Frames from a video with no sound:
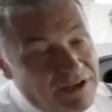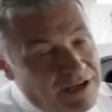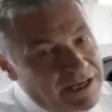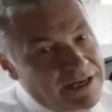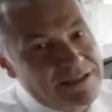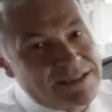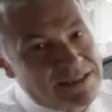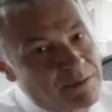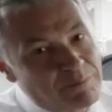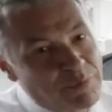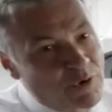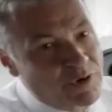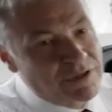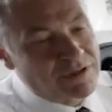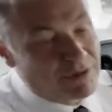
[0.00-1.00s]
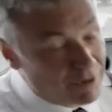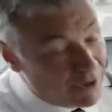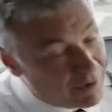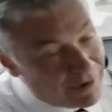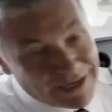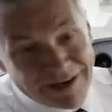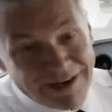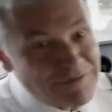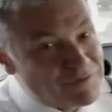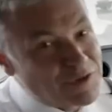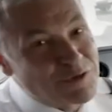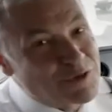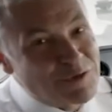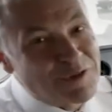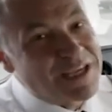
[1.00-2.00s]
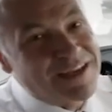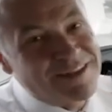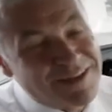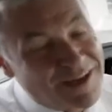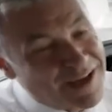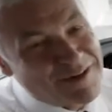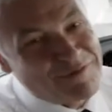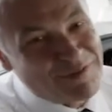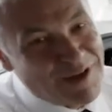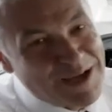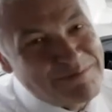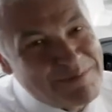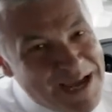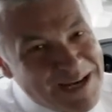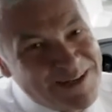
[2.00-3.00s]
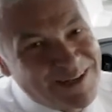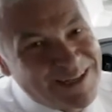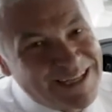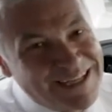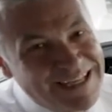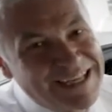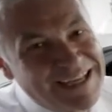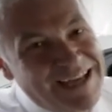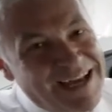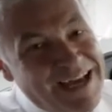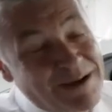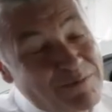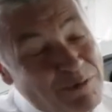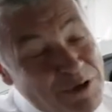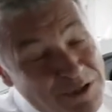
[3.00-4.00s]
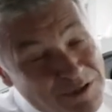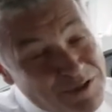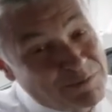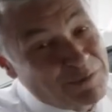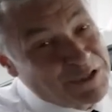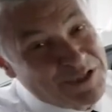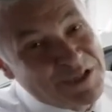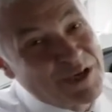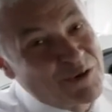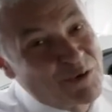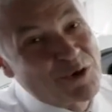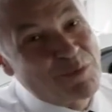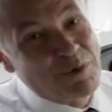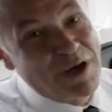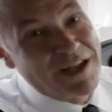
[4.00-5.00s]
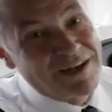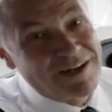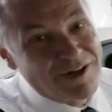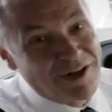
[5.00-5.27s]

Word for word: And at some point, although I'd love to do the entire flight manually, I would switch the autopilot